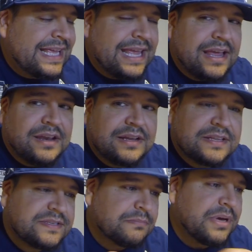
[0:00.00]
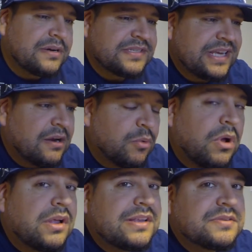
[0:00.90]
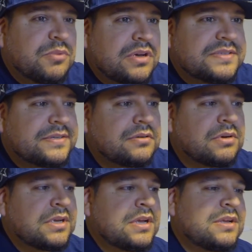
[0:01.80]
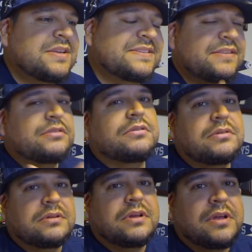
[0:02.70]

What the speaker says: and get some better sound quality as well. So just a little